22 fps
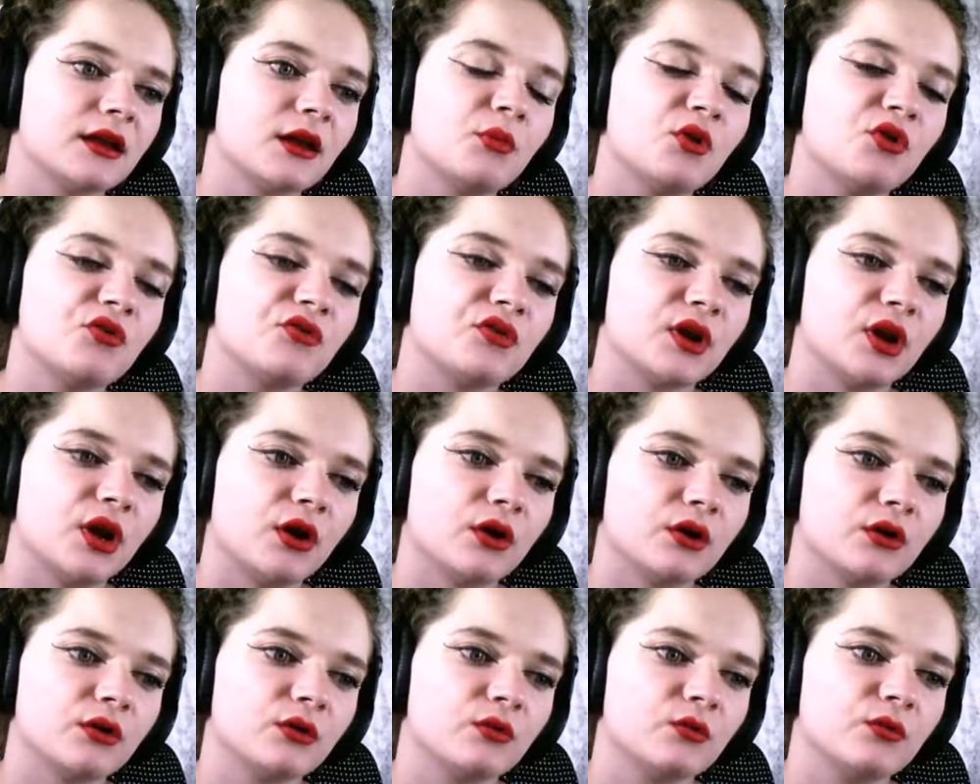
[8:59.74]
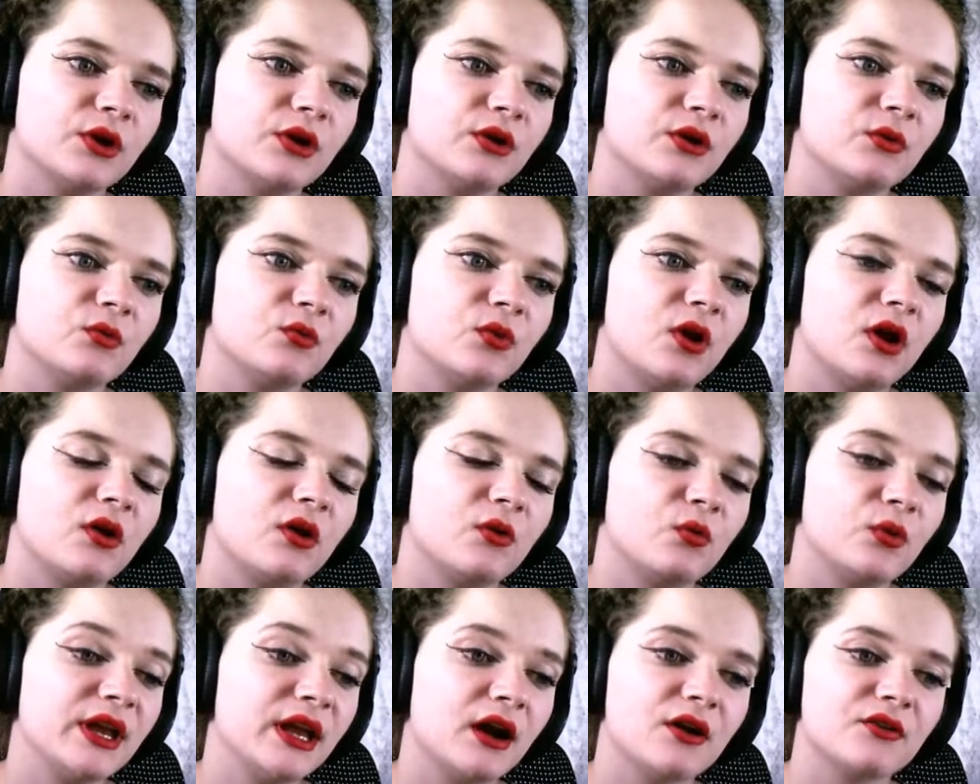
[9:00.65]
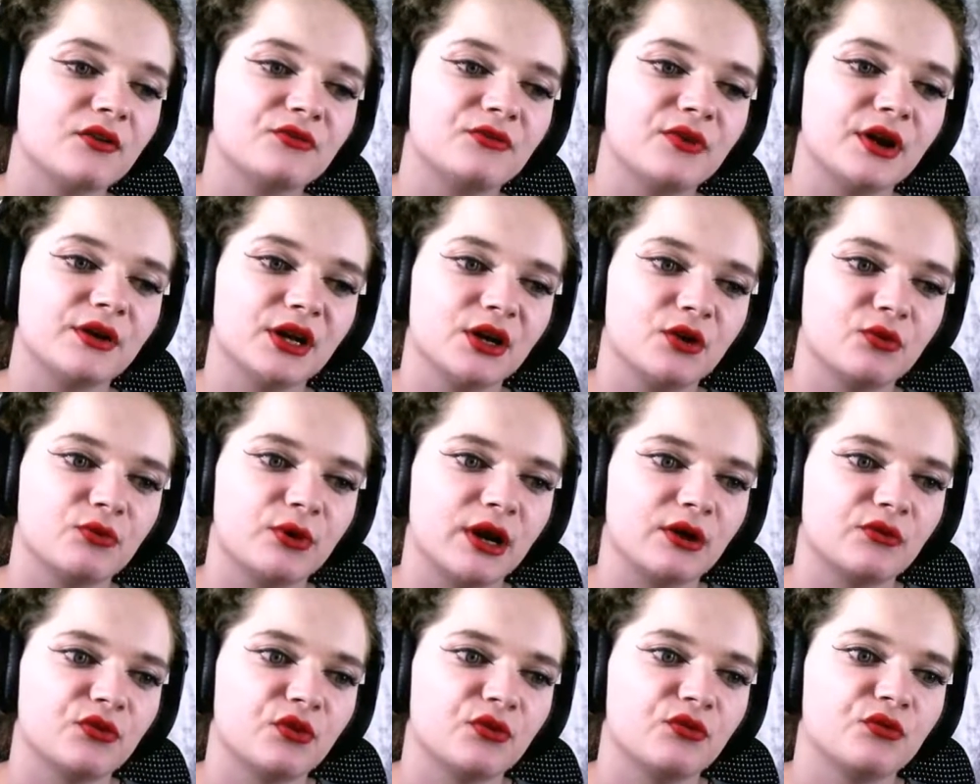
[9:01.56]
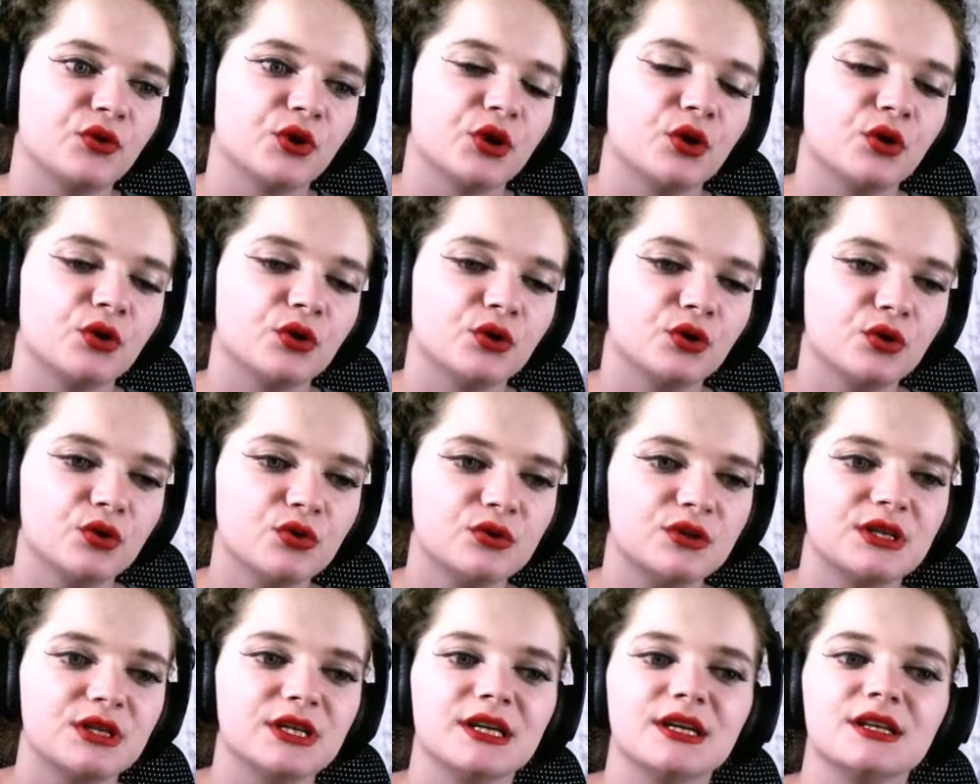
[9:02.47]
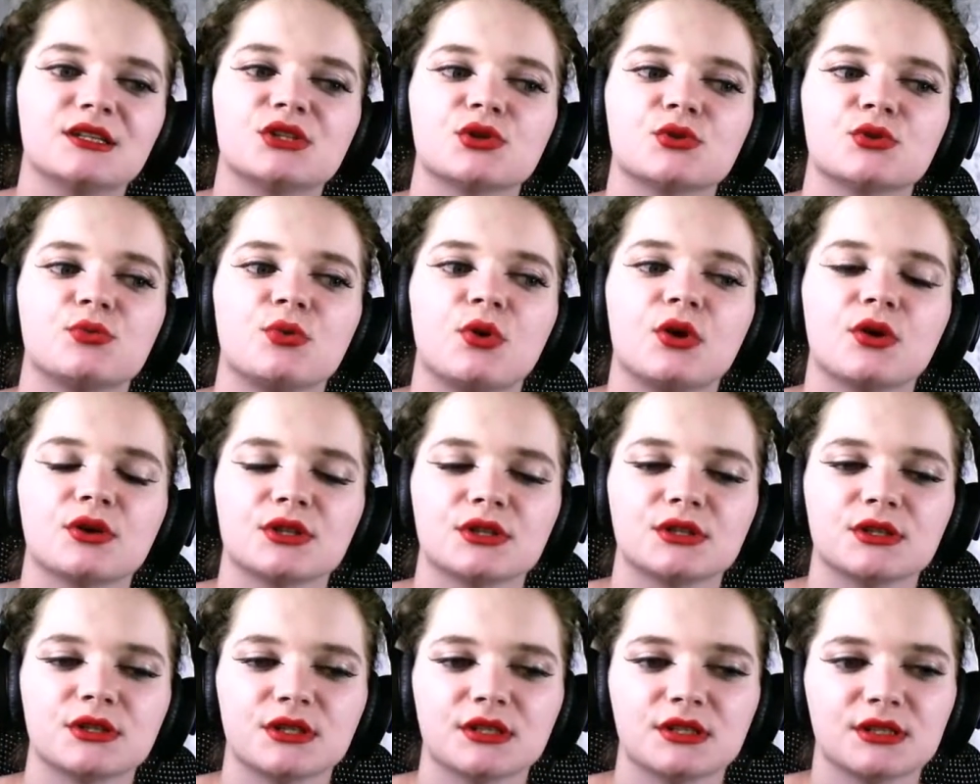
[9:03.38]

Now move along. We, we are very grateful for your good deeds towards